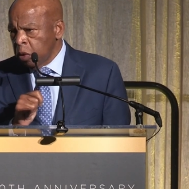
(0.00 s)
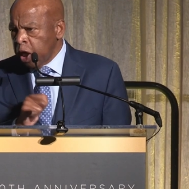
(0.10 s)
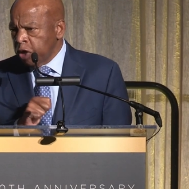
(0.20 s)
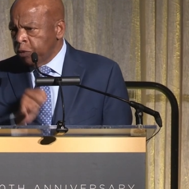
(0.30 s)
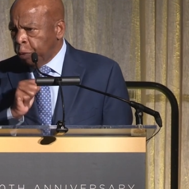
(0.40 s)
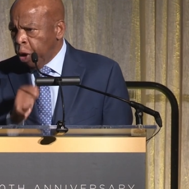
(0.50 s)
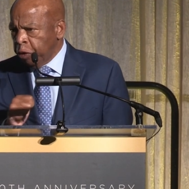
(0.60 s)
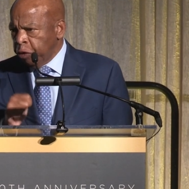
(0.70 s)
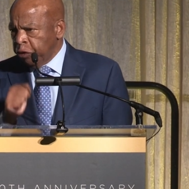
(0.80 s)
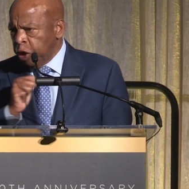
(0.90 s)
as
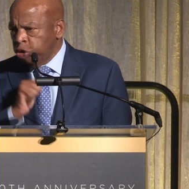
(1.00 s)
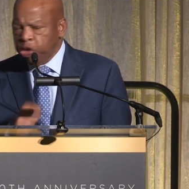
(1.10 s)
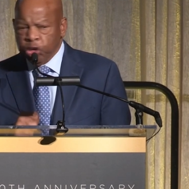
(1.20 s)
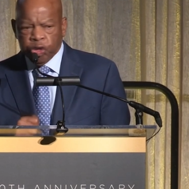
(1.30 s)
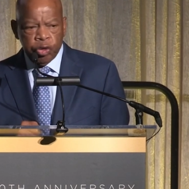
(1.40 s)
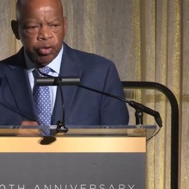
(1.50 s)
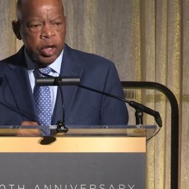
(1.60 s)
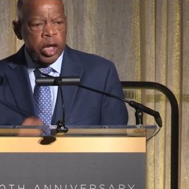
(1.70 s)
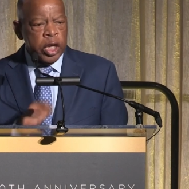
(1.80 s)
brothers and sisters.